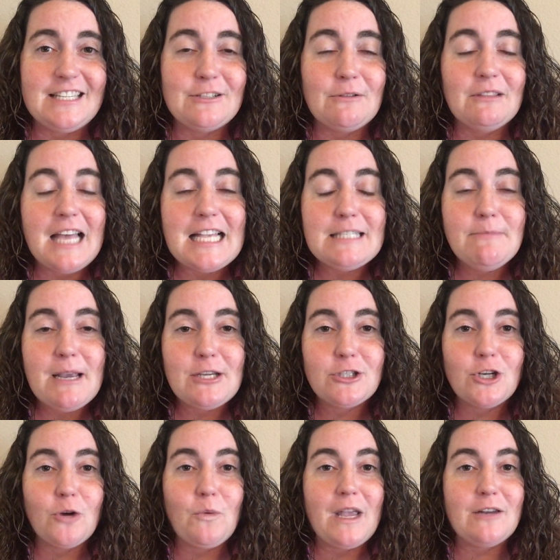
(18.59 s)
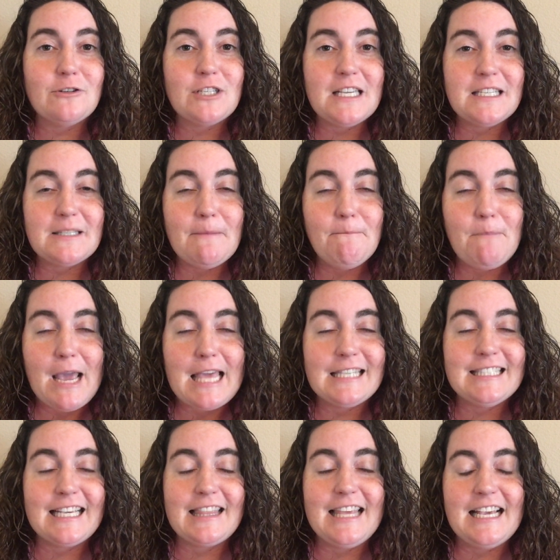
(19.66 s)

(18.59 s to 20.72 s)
And so let's make sure we understand some basic